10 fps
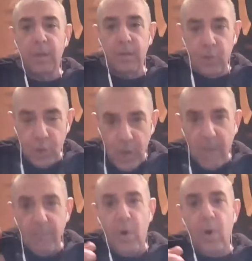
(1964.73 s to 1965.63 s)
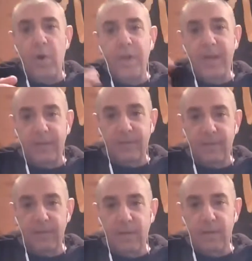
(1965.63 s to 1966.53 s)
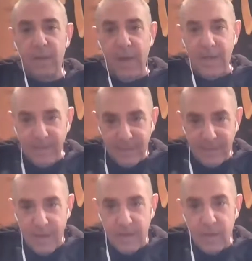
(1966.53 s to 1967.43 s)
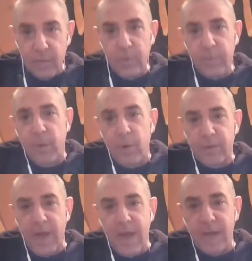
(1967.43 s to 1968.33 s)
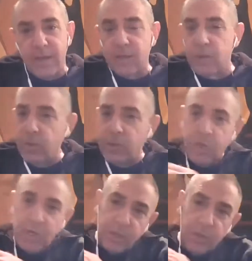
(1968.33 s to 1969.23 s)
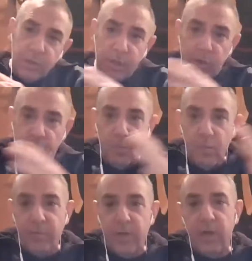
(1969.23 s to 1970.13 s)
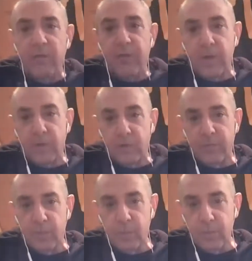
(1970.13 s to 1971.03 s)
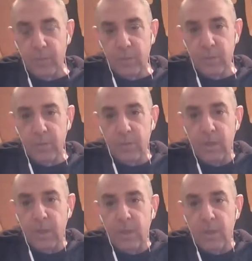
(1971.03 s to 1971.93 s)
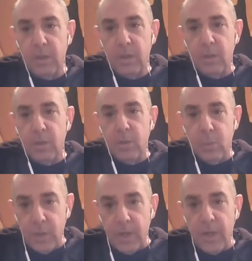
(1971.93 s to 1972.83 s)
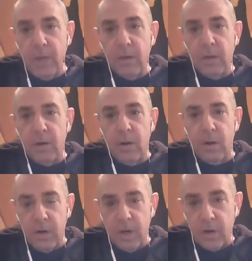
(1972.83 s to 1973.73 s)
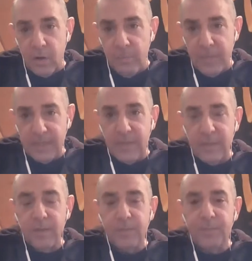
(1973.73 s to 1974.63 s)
jump on it, and take it with both hands, will just continue moving in front of you. We are here committed